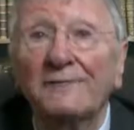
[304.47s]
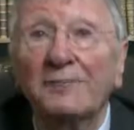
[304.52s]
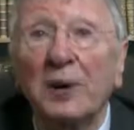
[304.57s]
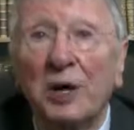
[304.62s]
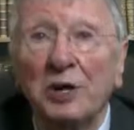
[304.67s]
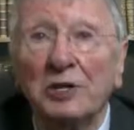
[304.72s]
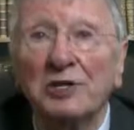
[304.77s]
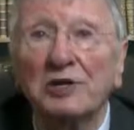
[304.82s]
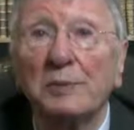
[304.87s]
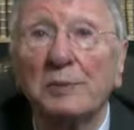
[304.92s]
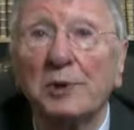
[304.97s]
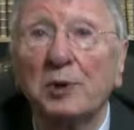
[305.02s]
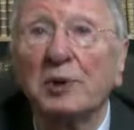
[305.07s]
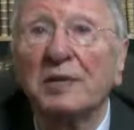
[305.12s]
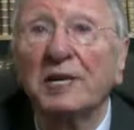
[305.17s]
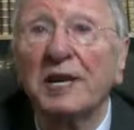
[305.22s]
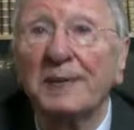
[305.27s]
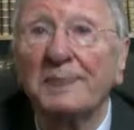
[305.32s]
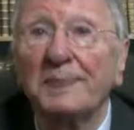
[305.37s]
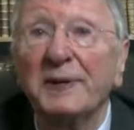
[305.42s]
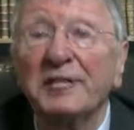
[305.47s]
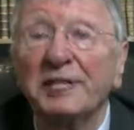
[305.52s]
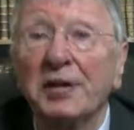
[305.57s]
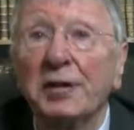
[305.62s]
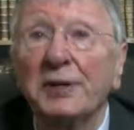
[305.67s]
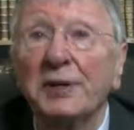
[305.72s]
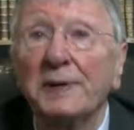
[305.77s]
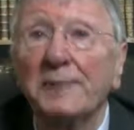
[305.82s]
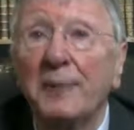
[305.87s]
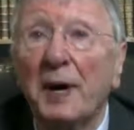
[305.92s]
possible, keep it
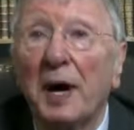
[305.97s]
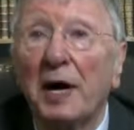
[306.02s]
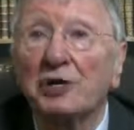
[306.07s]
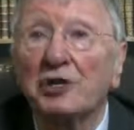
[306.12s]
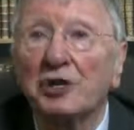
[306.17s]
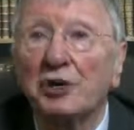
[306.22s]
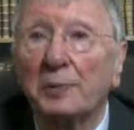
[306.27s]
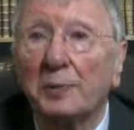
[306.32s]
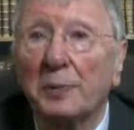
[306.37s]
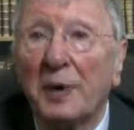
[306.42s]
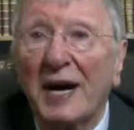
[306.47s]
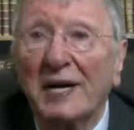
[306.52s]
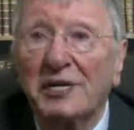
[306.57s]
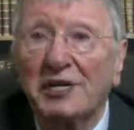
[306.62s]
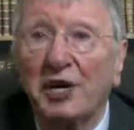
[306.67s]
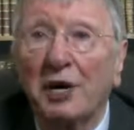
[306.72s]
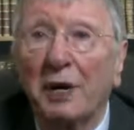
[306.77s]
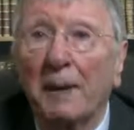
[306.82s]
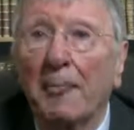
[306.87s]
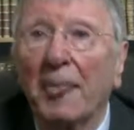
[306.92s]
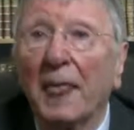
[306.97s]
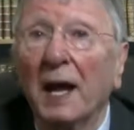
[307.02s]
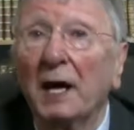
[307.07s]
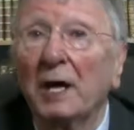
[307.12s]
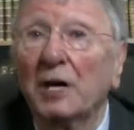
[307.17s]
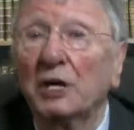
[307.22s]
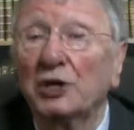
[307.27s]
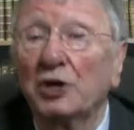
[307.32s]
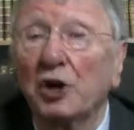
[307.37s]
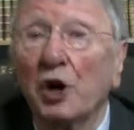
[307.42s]
under partial pressure
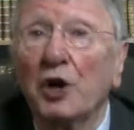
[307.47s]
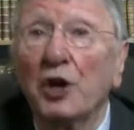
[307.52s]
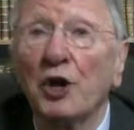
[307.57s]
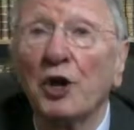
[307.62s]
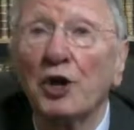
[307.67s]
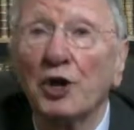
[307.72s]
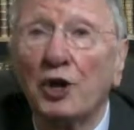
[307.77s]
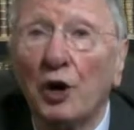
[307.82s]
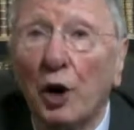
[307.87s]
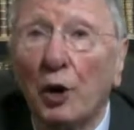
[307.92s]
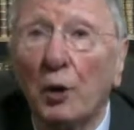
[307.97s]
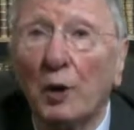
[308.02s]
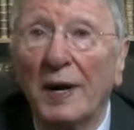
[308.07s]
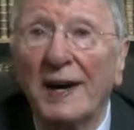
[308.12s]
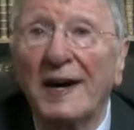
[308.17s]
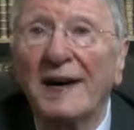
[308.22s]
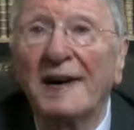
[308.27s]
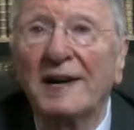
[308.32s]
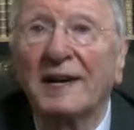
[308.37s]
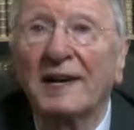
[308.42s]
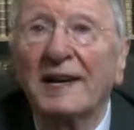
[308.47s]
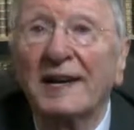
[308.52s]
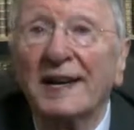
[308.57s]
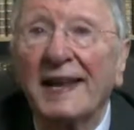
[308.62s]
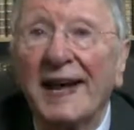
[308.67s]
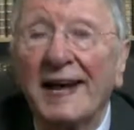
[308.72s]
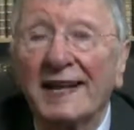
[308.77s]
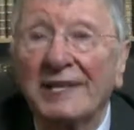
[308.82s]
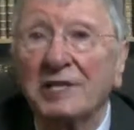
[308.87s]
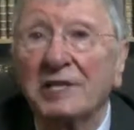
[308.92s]
so that no air can
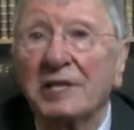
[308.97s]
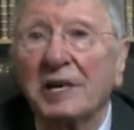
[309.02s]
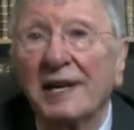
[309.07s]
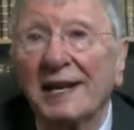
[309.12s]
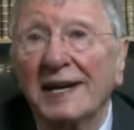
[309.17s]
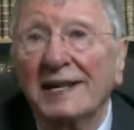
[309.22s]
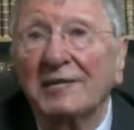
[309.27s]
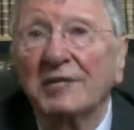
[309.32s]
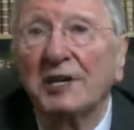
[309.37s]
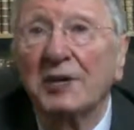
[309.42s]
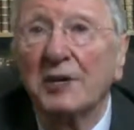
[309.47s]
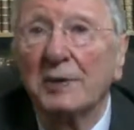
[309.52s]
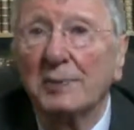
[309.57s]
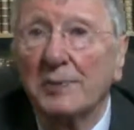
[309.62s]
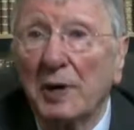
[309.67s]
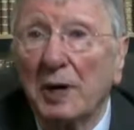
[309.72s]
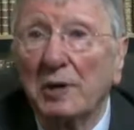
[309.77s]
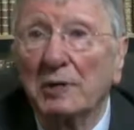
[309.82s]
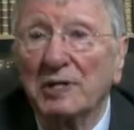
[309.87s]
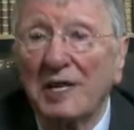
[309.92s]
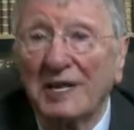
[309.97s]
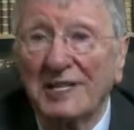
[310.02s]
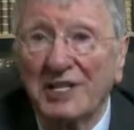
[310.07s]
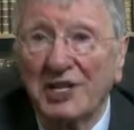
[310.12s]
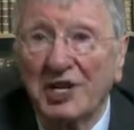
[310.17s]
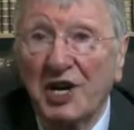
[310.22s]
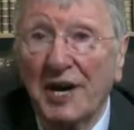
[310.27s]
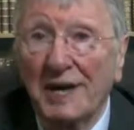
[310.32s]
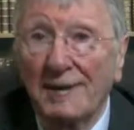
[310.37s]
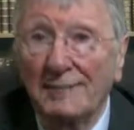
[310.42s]
enter into the process
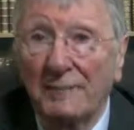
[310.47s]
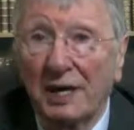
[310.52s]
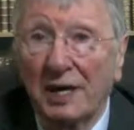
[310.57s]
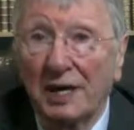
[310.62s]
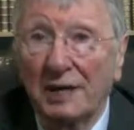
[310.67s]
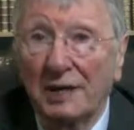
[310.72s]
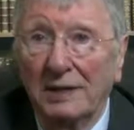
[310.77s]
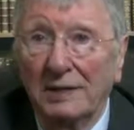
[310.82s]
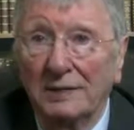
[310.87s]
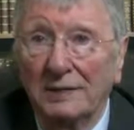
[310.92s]
chamber.